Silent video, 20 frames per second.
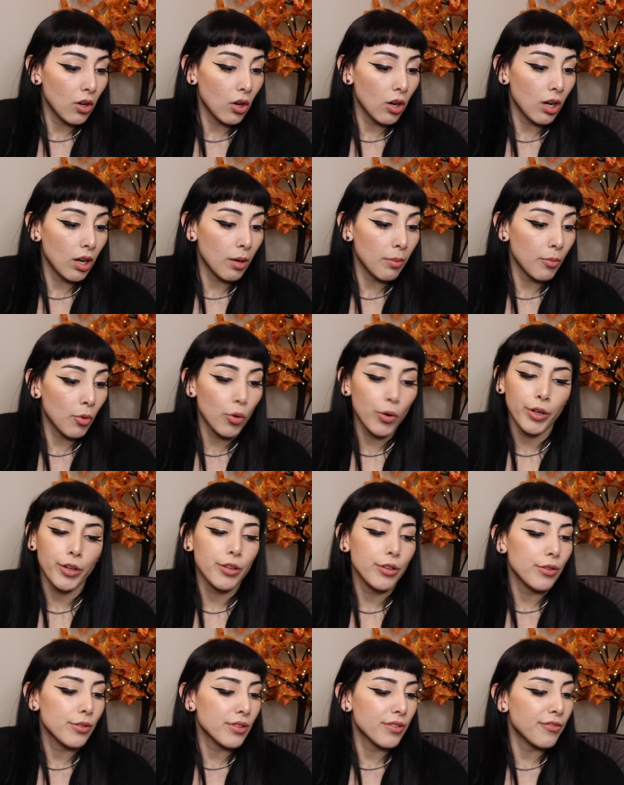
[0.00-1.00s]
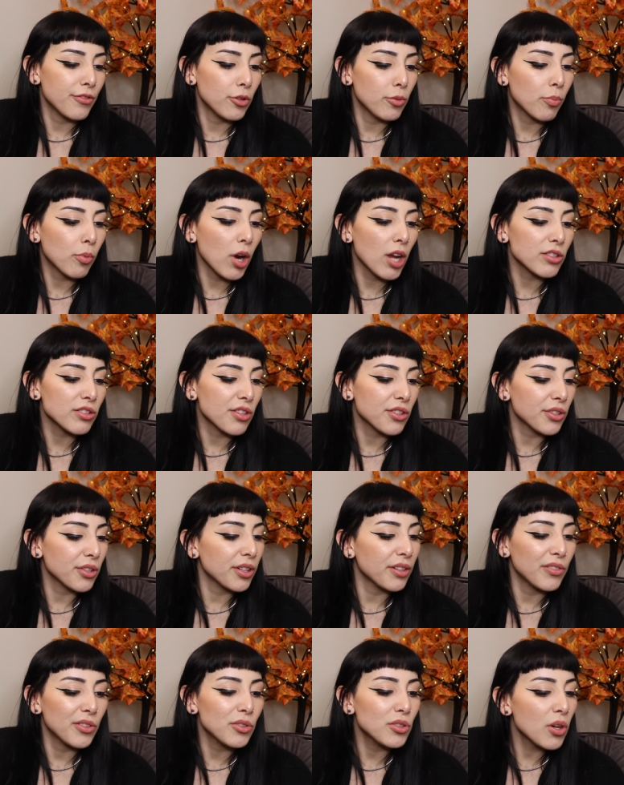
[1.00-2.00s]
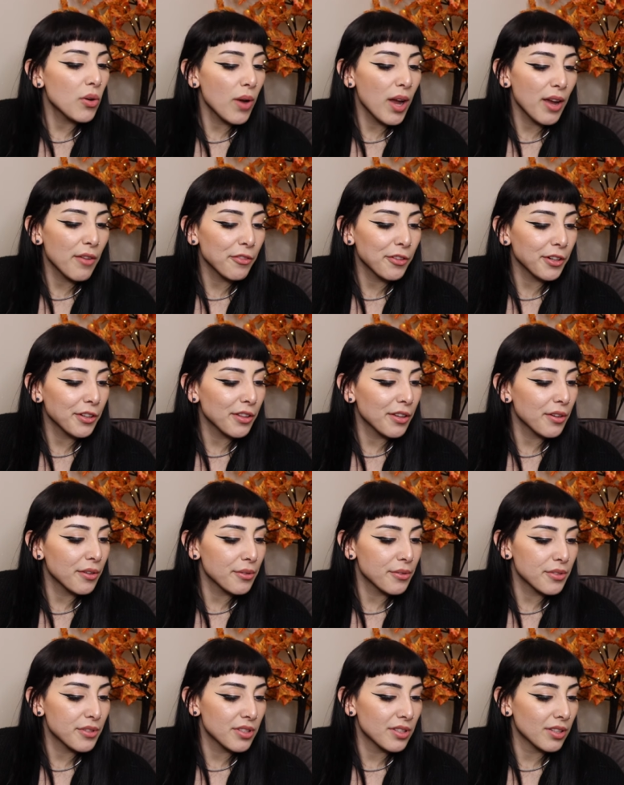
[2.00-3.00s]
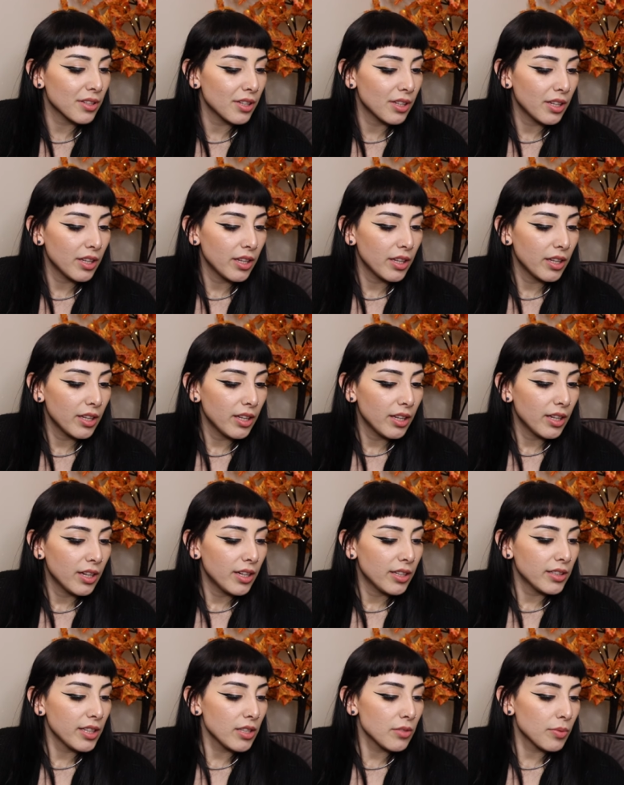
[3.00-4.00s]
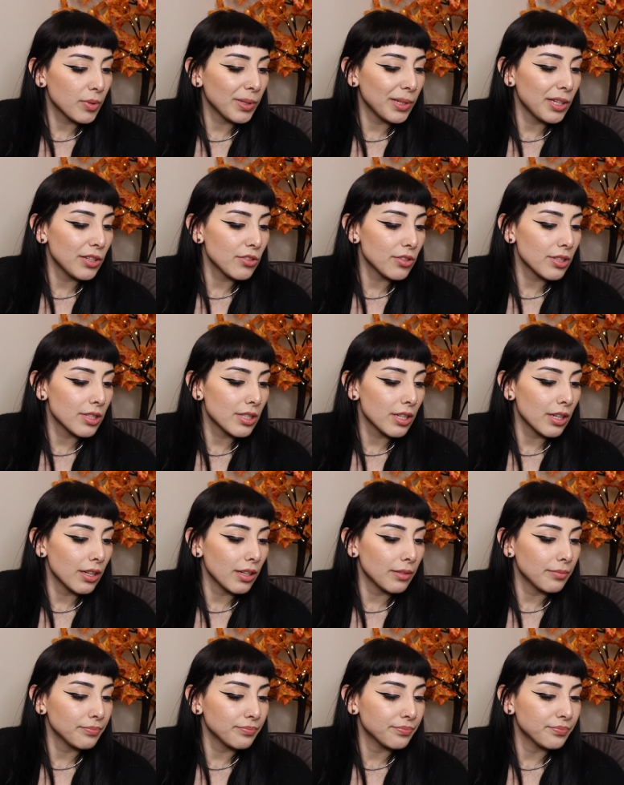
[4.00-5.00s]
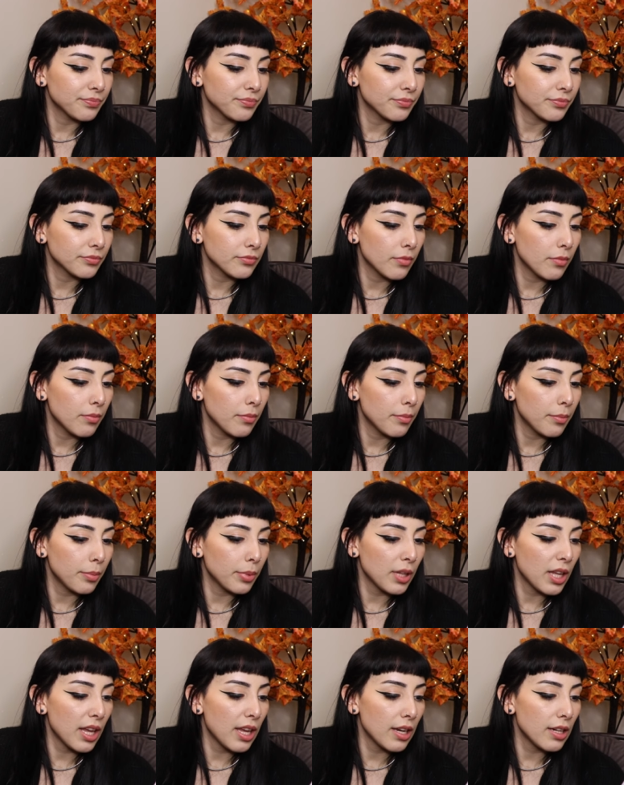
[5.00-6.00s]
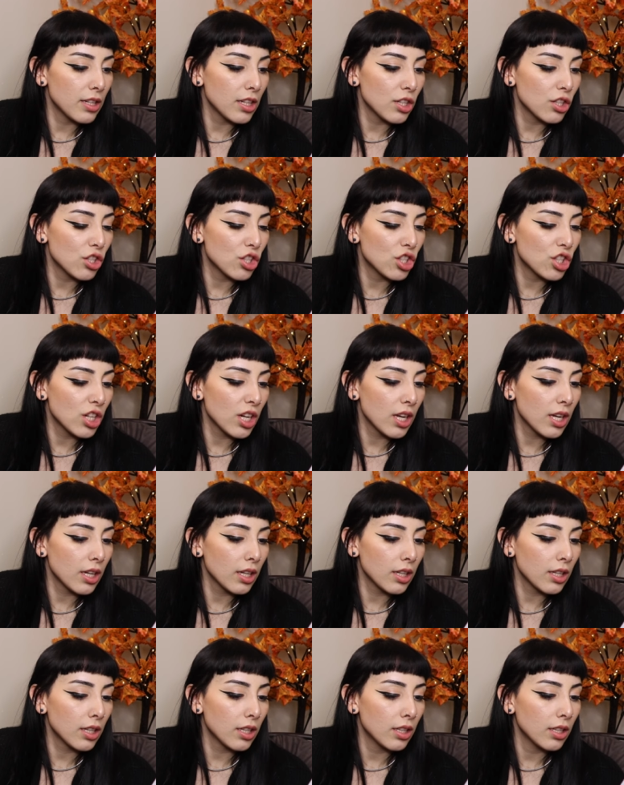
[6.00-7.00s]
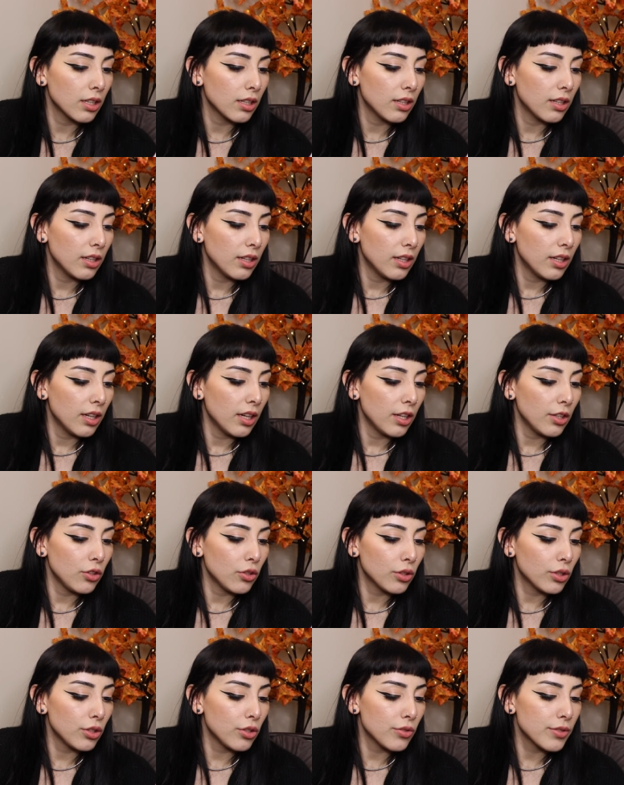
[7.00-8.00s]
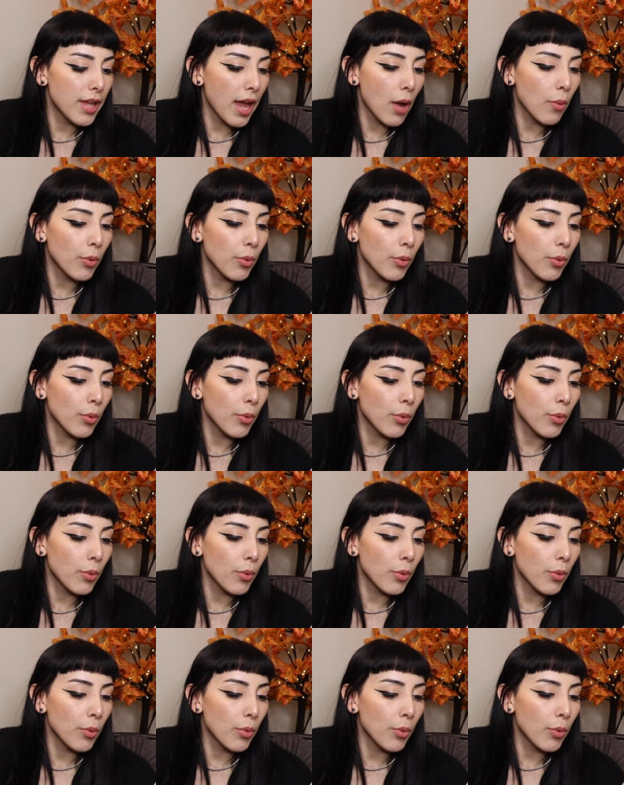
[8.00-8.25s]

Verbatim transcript: Um, or you can use a food processor. If you don't have one of those, that's really interesting. Blend and shake, and you can use that.